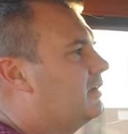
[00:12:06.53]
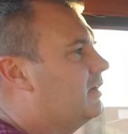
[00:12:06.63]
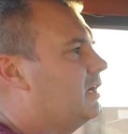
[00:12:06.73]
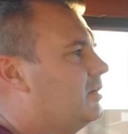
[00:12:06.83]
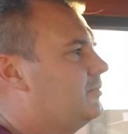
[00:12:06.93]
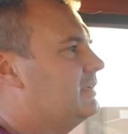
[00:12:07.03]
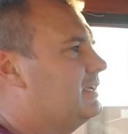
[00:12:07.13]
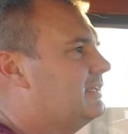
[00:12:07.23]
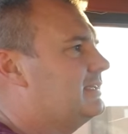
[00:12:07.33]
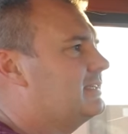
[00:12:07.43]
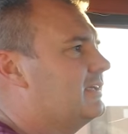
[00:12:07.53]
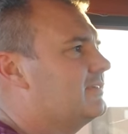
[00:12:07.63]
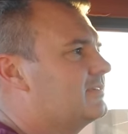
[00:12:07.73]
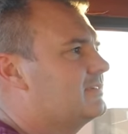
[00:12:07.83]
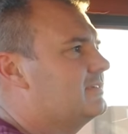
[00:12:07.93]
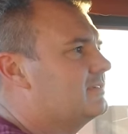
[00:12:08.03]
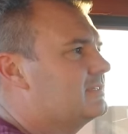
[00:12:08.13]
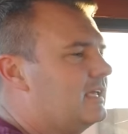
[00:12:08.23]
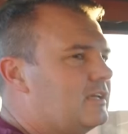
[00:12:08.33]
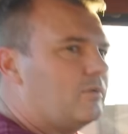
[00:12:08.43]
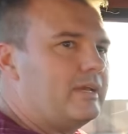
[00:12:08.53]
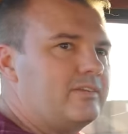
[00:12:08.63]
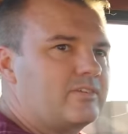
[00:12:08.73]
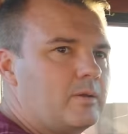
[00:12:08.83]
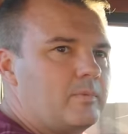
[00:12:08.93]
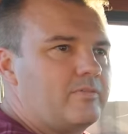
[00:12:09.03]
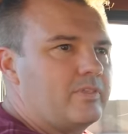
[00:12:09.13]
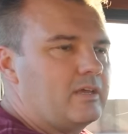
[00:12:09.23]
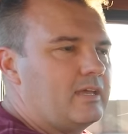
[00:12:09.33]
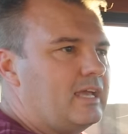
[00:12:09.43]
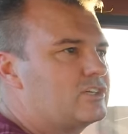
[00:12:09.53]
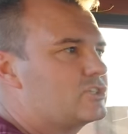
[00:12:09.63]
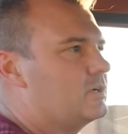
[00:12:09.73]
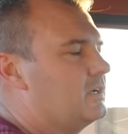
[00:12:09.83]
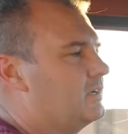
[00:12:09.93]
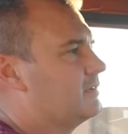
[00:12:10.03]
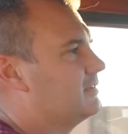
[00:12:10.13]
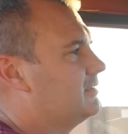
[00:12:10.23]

Um, it does take away some of the extra